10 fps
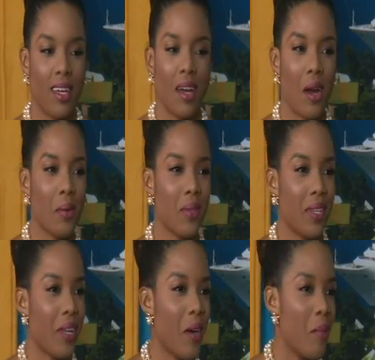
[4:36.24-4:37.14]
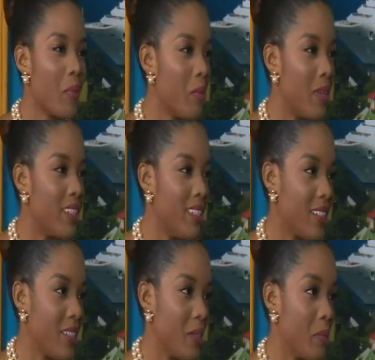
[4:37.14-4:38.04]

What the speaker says: how do they complement each other?